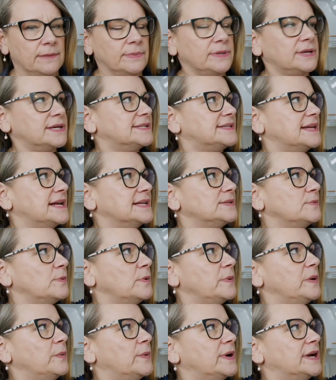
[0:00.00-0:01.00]
because that's
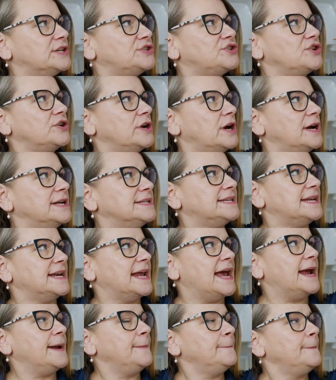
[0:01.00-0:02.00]
what we want to turn on
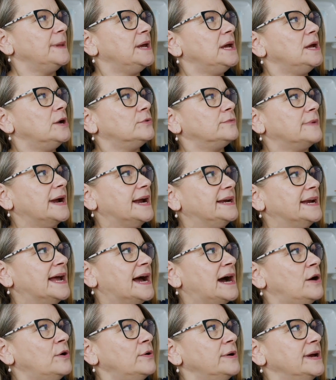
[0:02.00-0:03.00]
today. Right
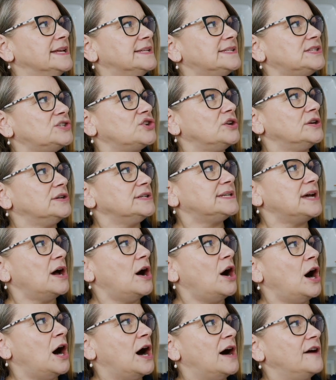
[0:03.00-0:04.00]
now, it's turned to
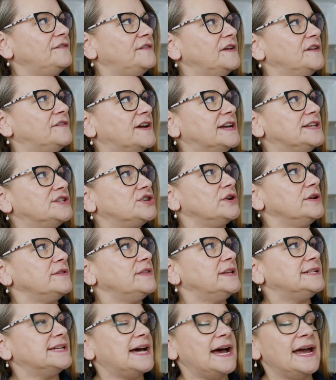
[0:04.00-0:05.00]
off. If I
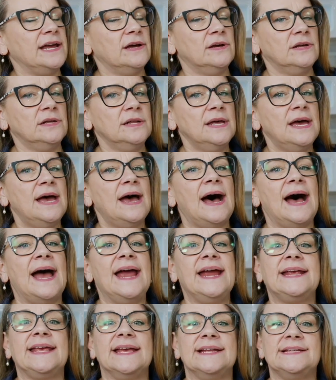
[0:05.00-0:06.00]
turn the dial,
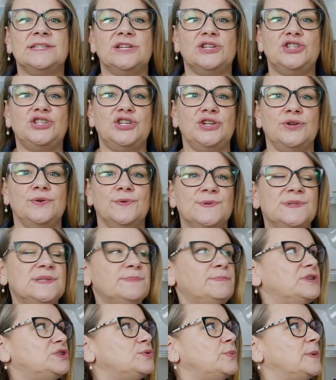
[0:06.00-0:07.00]
I get to
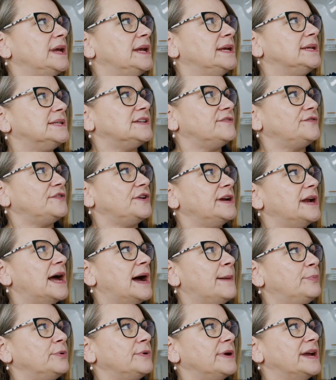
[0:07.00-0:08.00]
choose between different
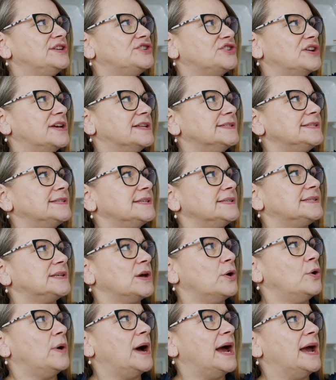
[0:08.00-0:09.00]
operations.
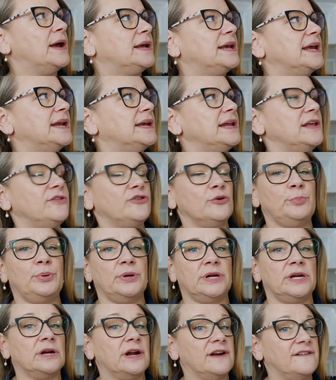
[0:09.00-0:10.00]
So I can either
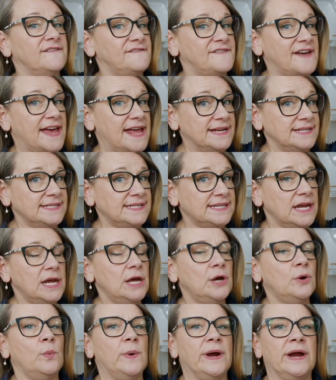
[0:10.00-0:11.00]
put it on vent,
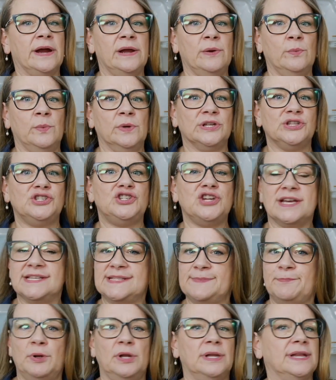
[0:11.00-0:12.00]
where it will
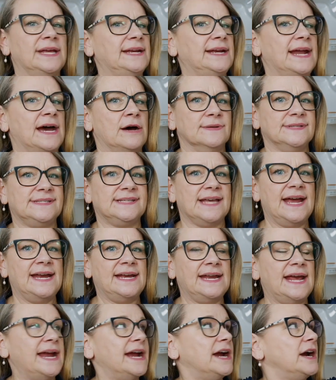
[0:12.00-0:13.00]
just pull in
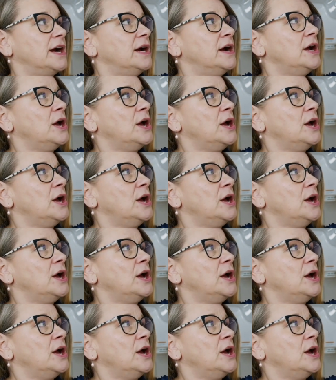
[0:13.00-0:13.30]
outside air,